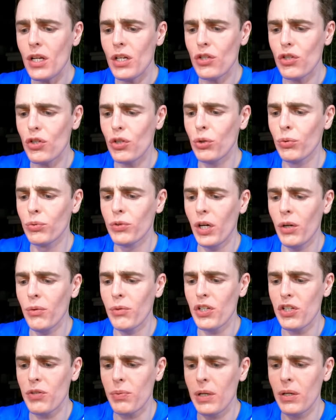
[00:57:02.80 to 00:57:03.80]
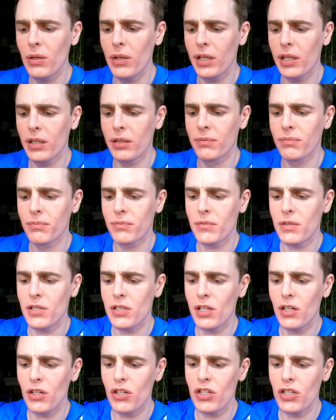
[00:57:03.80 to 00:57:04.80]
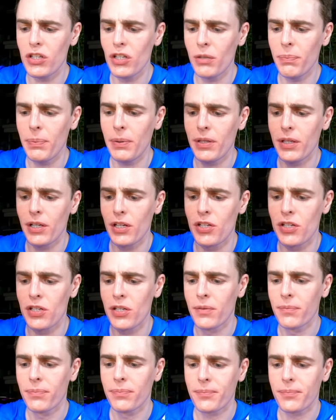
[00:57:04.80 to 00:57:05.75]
It's cooled down as well. I can start slurping this